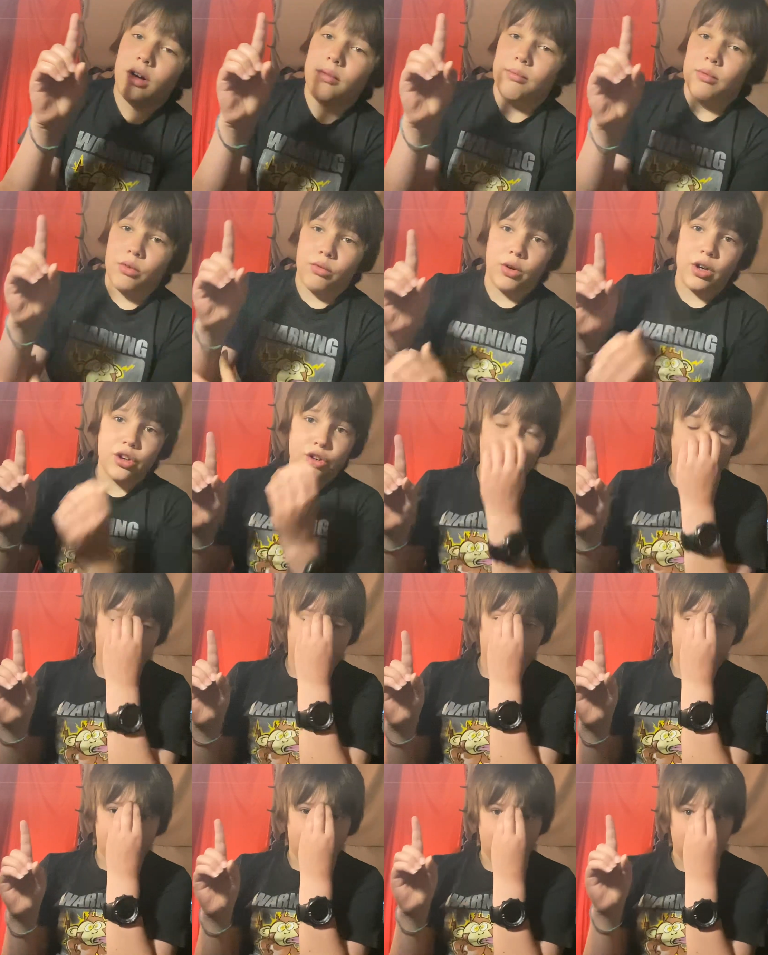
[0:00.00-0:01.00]
originally
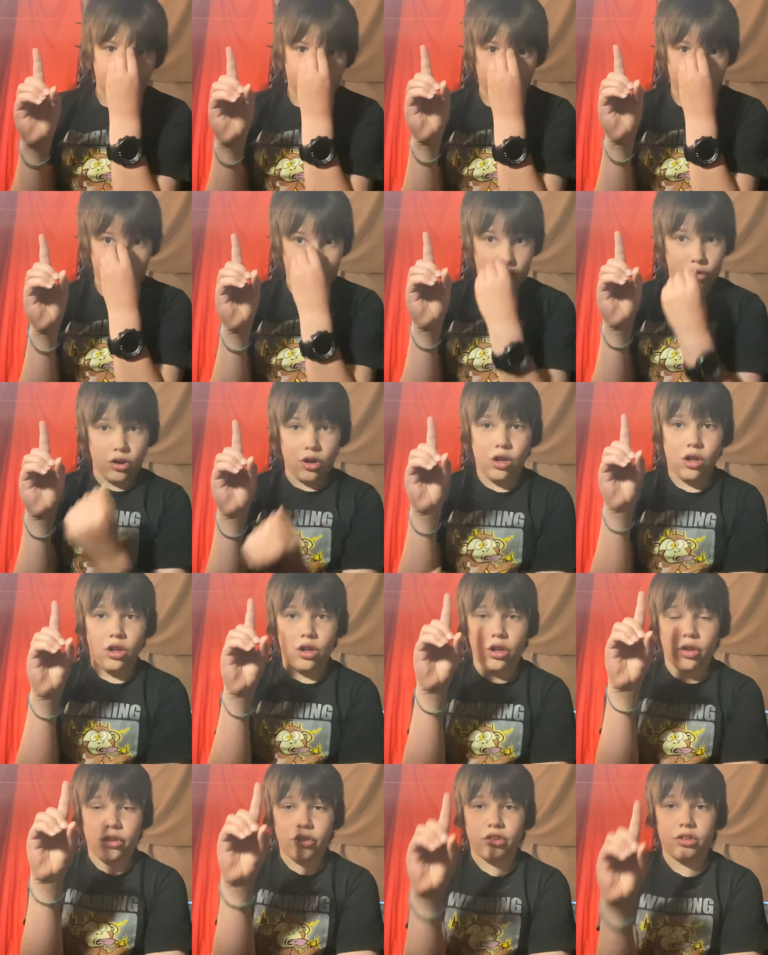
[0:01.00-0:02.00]
asking for
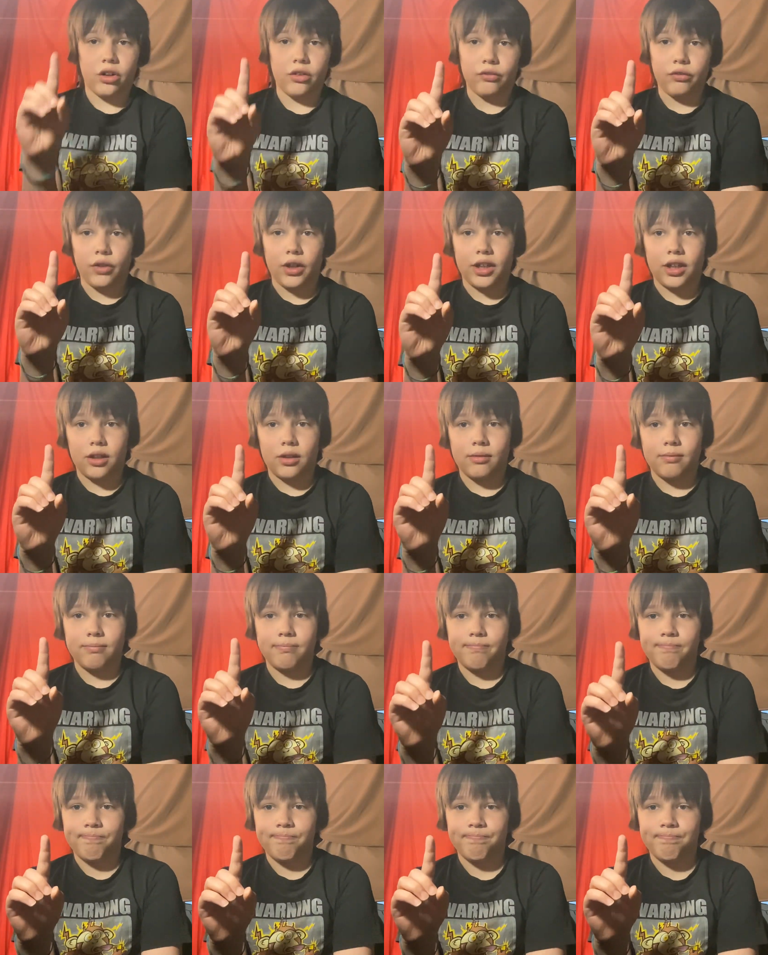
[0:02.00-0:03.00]
stuff like,
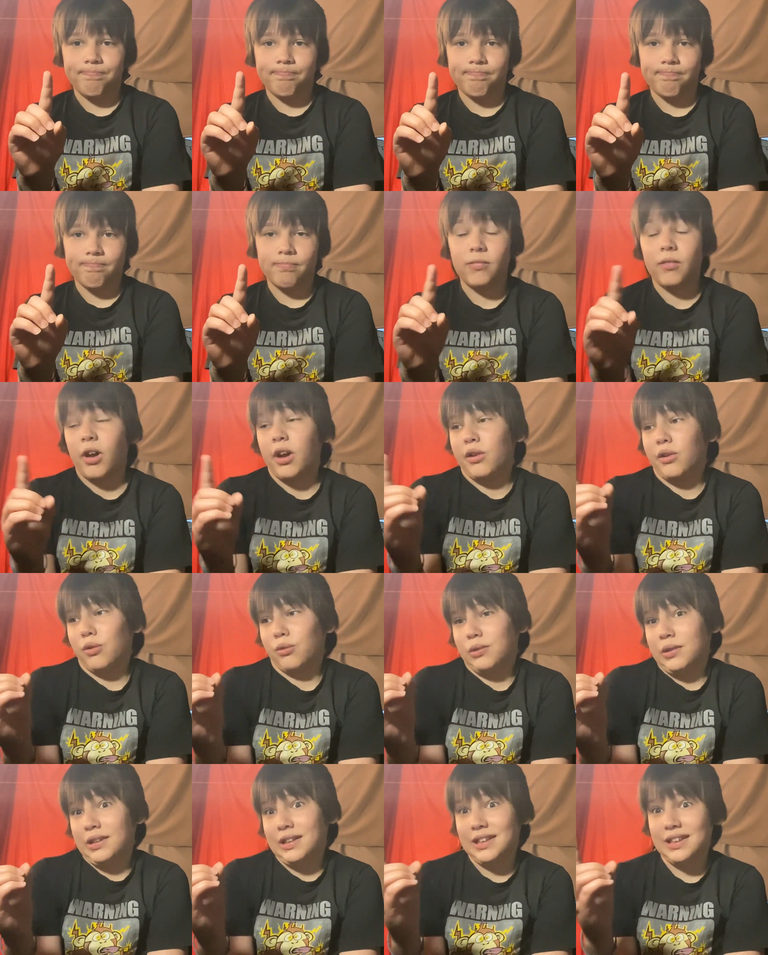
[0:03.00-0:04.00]
I don't know,
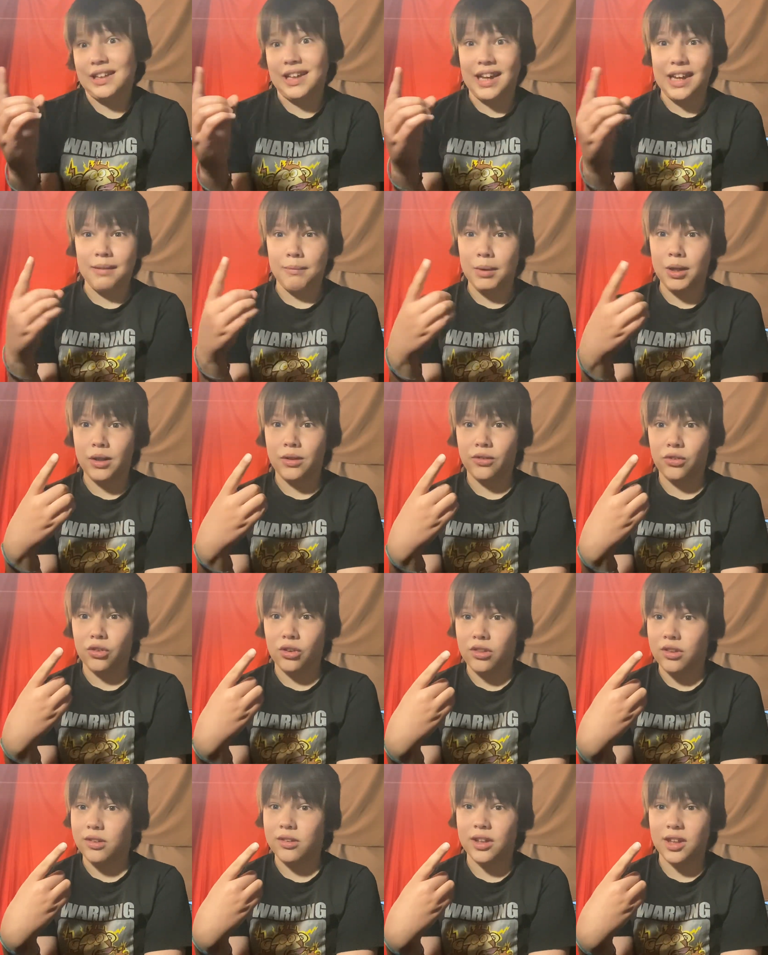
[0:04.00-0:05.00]
gaming or
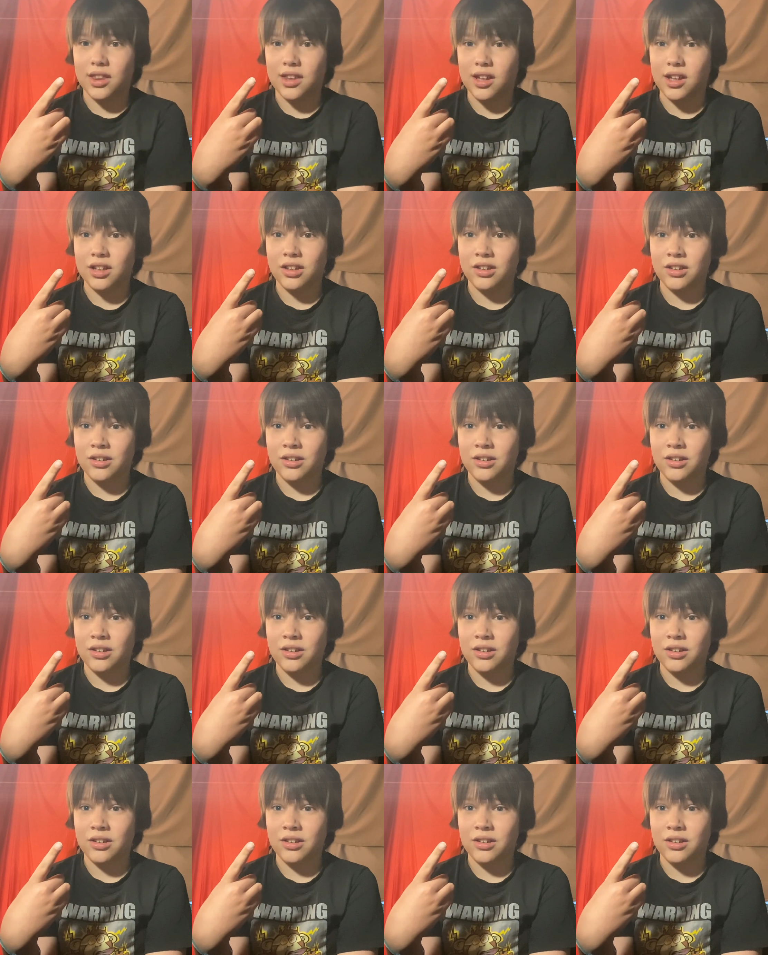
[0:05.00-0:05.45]
something like that.